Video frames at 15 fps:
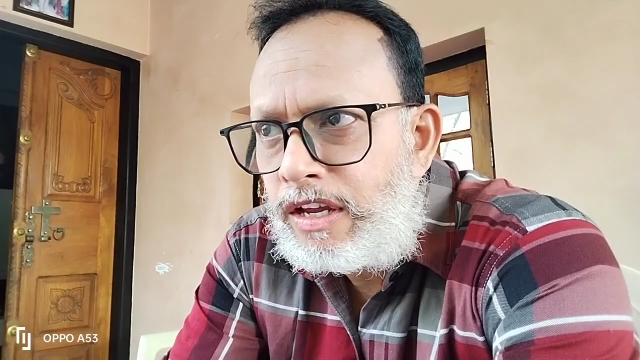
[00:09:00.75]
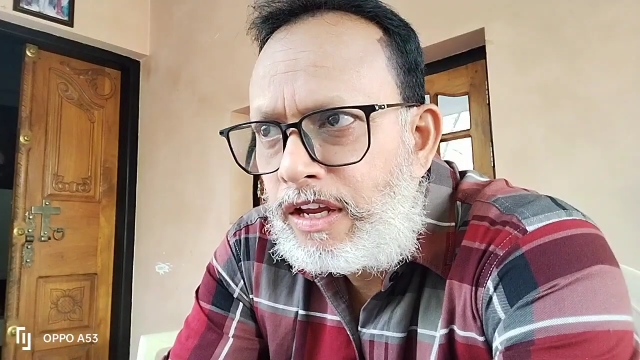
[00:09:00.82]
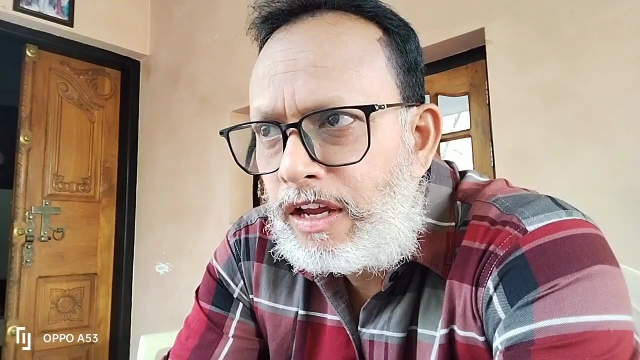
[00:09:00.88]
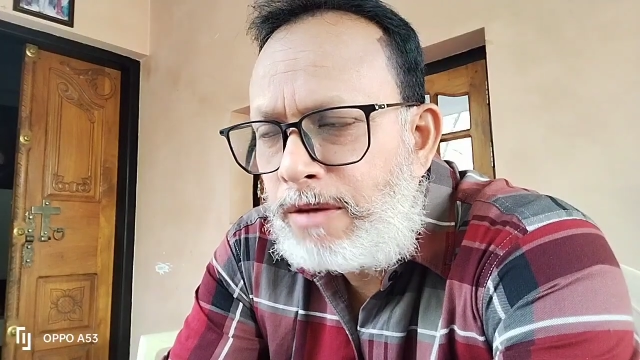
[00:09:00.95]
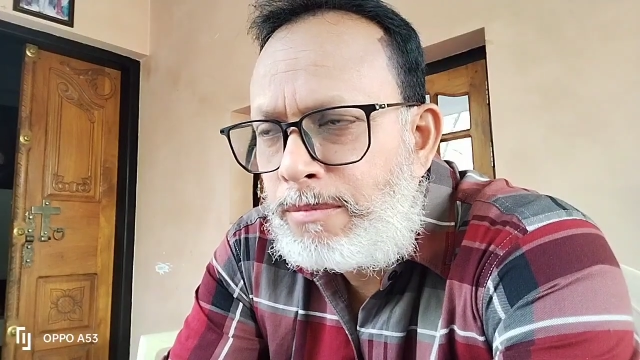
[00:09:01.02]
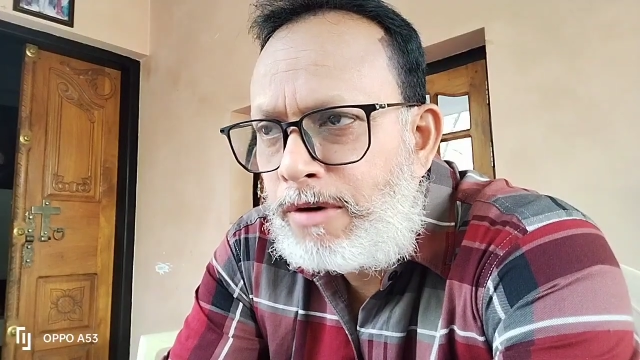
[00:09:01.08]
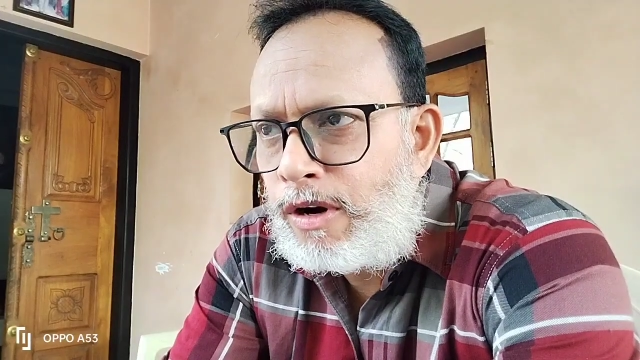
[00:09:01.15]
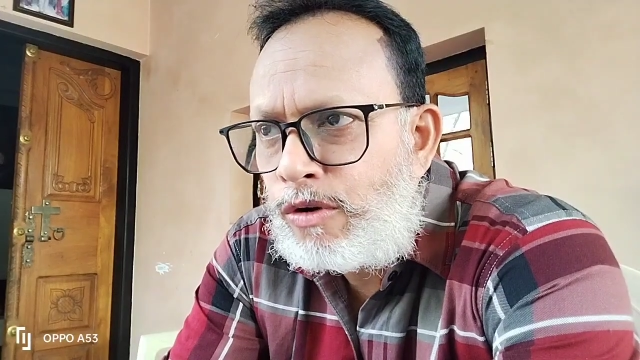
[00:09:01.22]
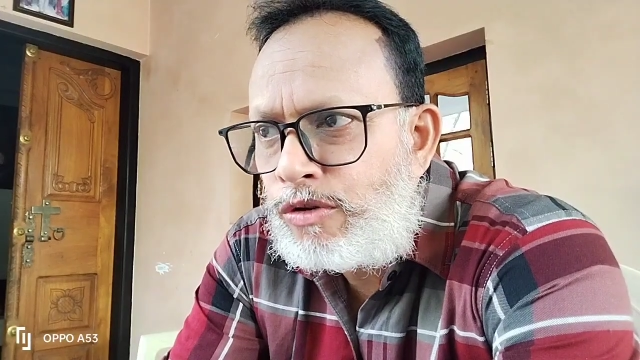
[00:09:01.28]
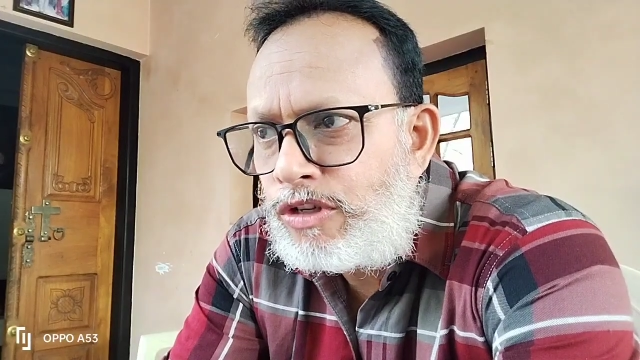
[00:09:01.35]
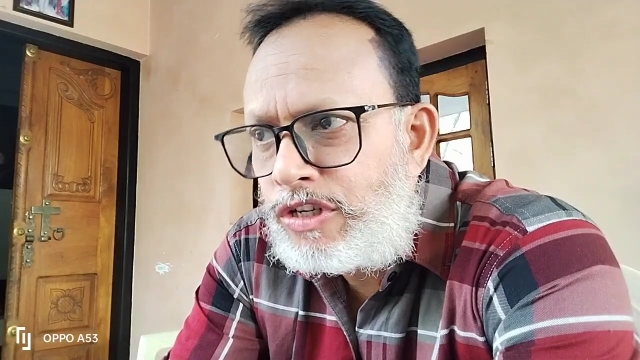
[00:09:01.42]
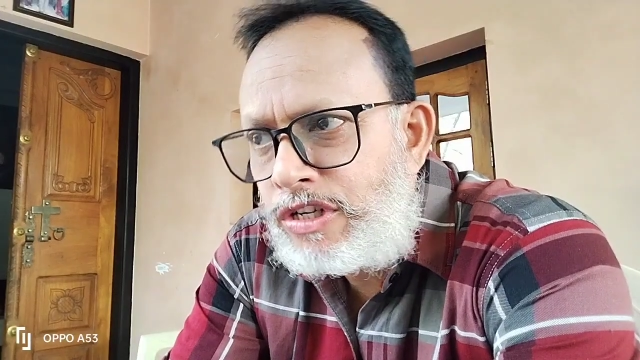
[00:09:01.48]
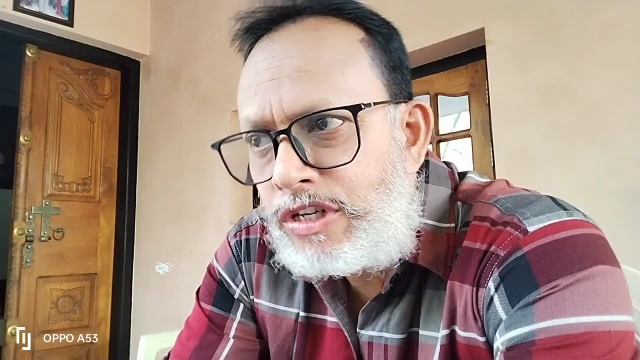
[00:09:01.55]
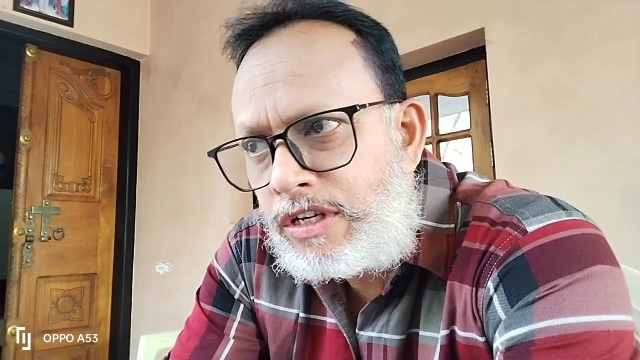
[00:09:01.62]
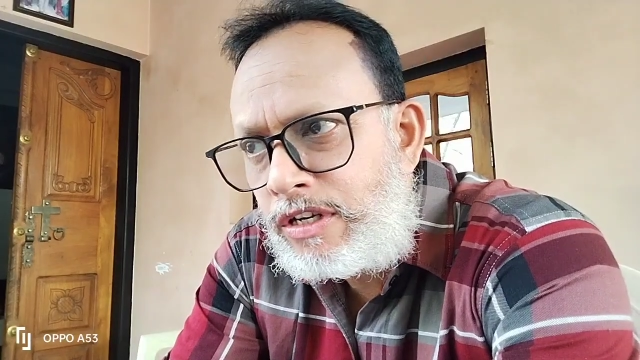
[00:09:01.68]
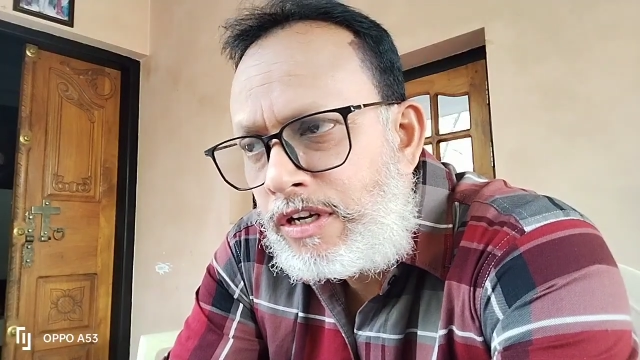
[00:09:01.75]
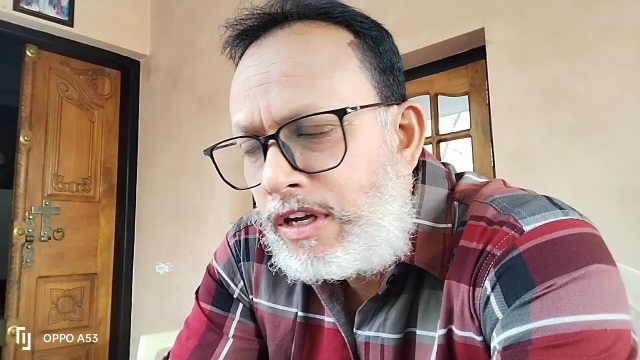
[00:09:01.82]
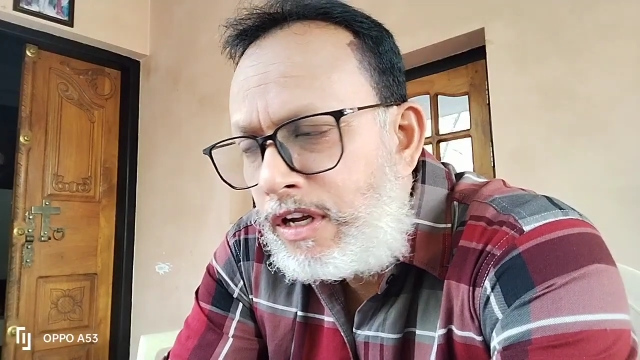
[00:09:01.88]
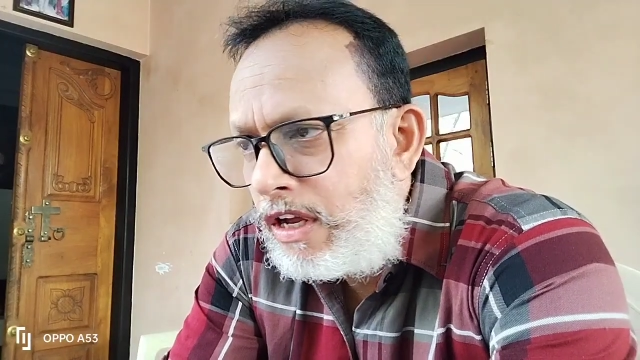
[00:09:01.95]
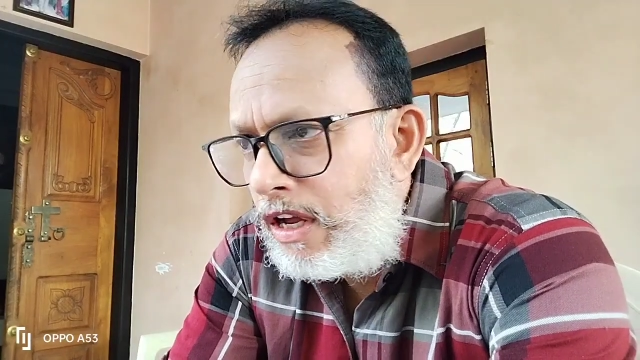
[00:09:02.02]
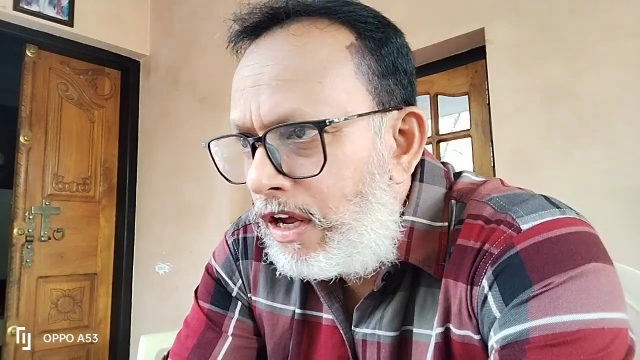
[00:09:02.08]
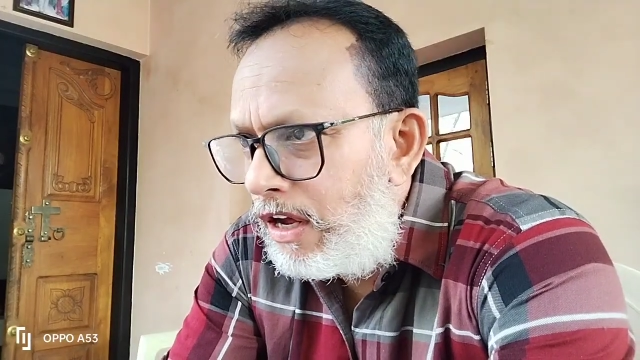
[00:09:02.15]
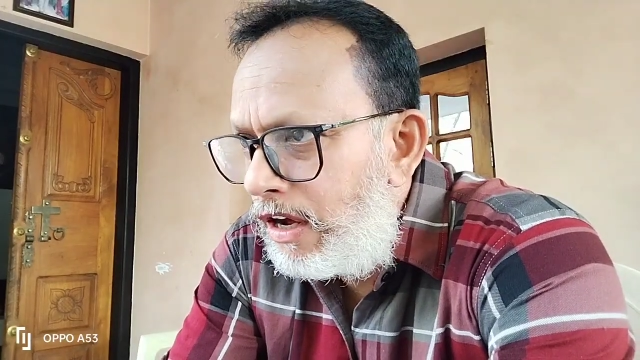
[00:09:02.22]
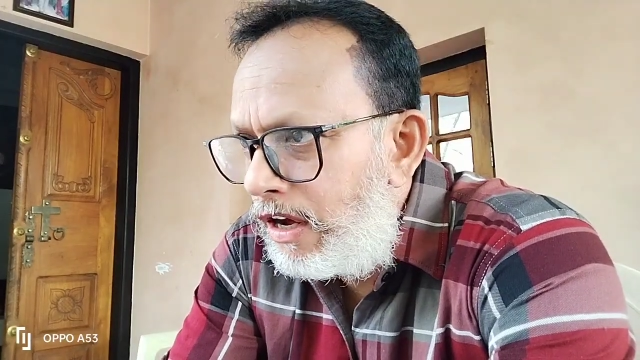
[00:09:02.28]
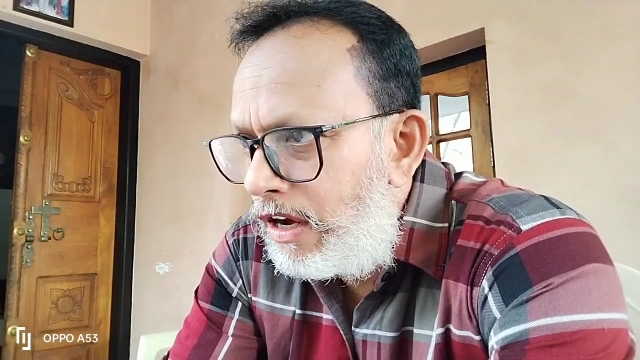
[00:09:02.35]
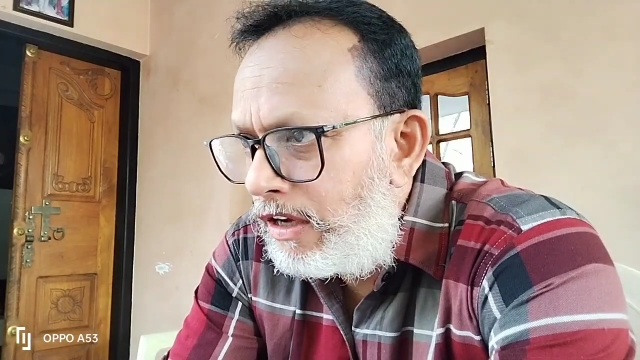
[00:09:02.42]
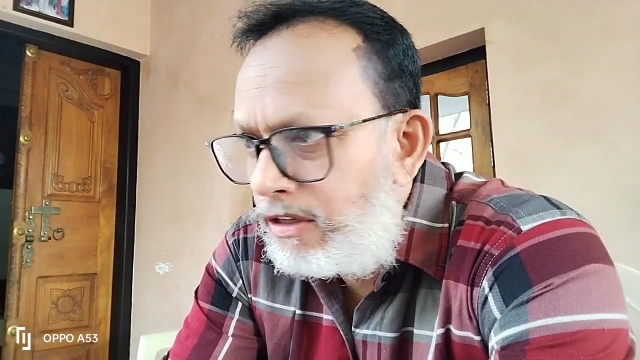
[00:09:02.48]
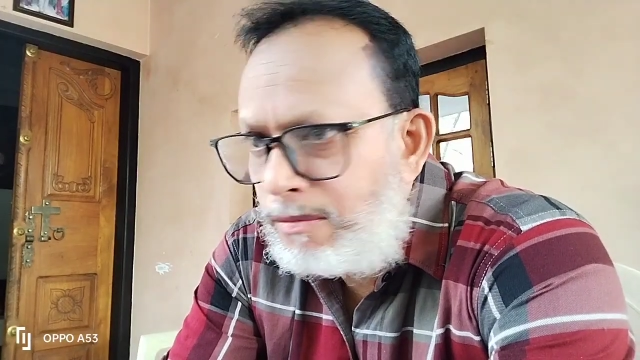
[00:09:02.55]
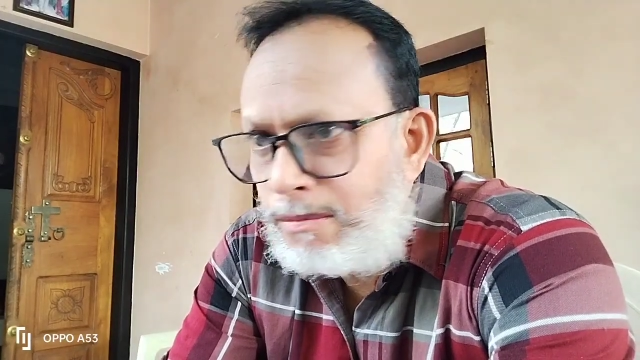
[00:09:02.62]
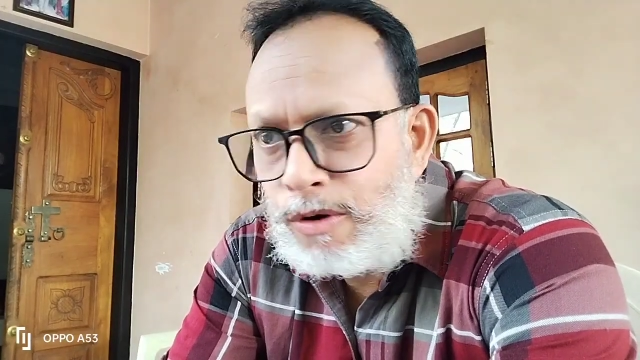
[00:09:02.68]
about
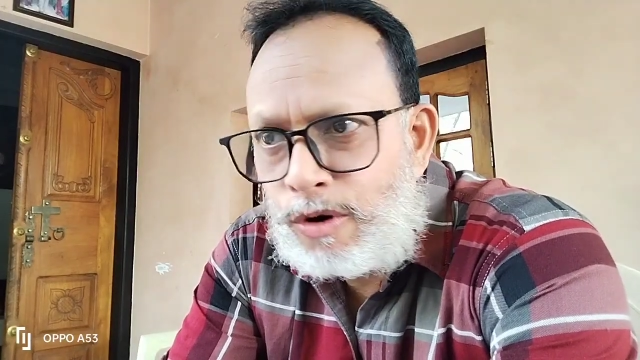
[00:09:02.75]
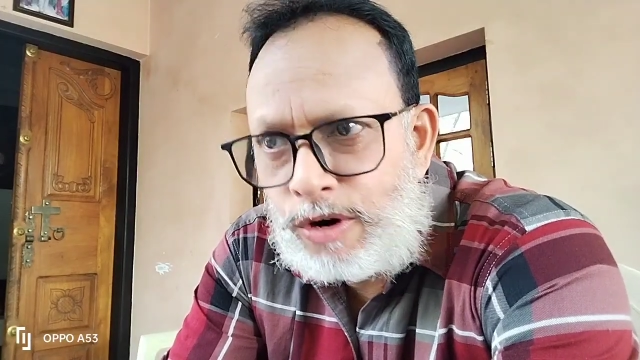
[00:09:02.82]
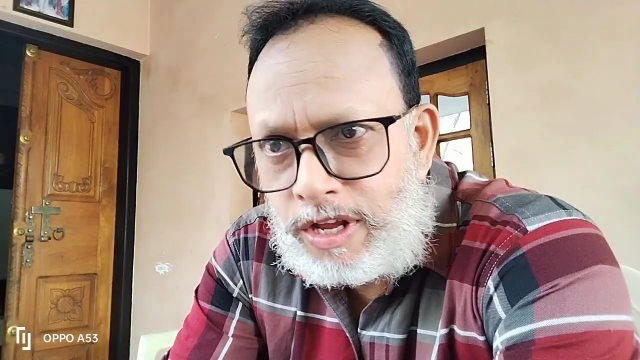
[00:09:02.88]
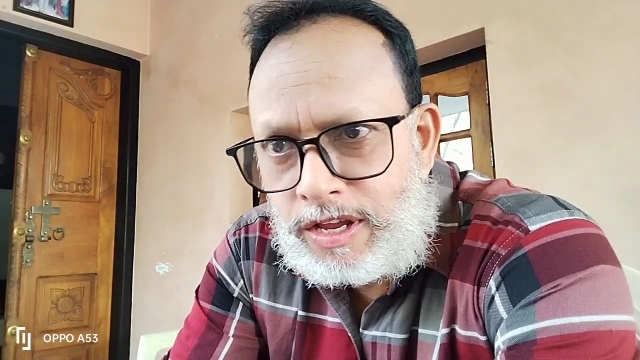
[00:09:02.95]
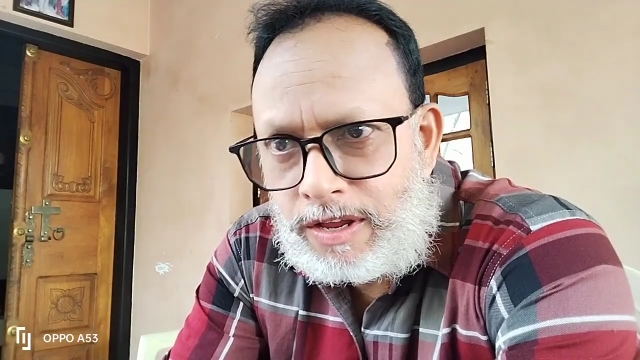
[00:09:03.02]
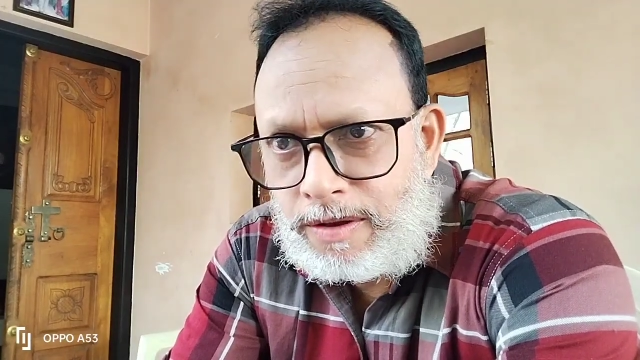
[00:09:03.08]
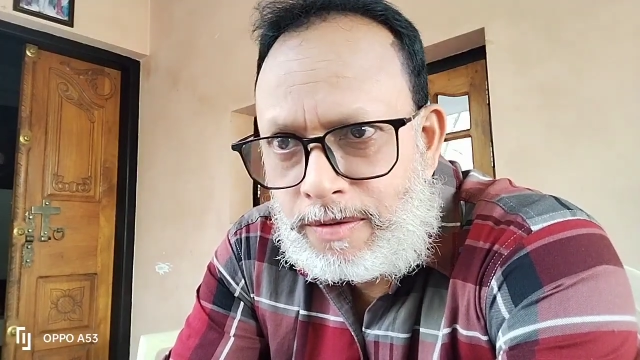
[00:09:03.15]
the body.